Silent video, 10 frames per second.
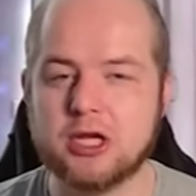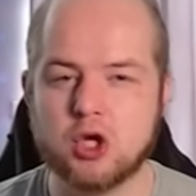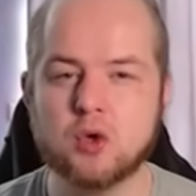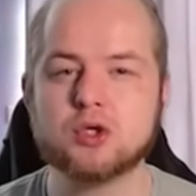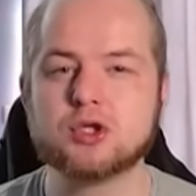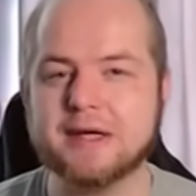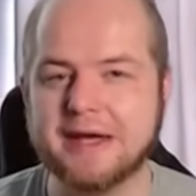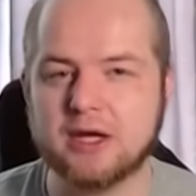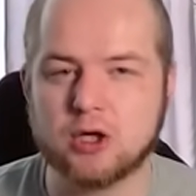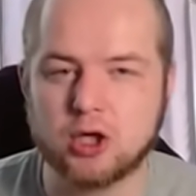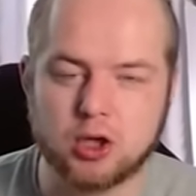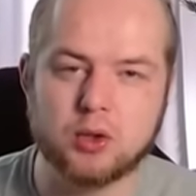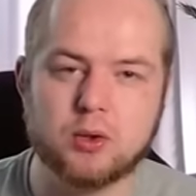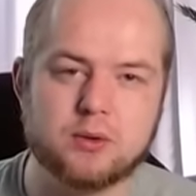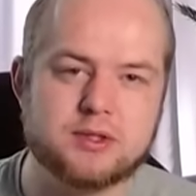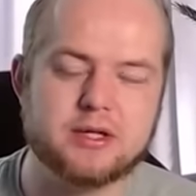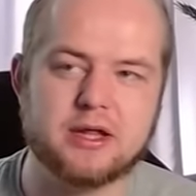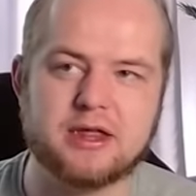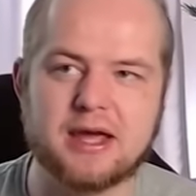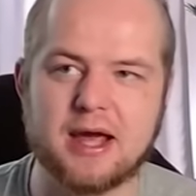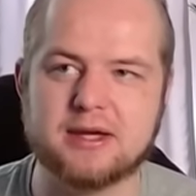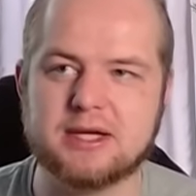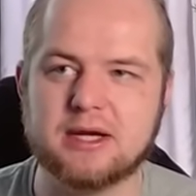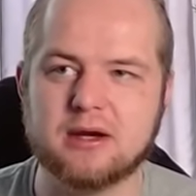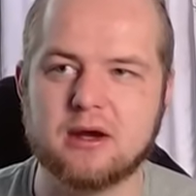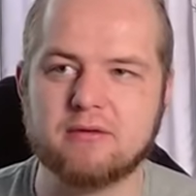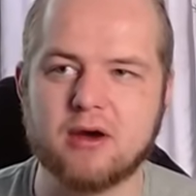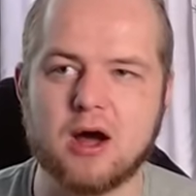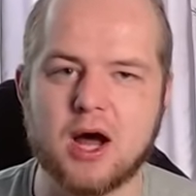it usually includes the idea of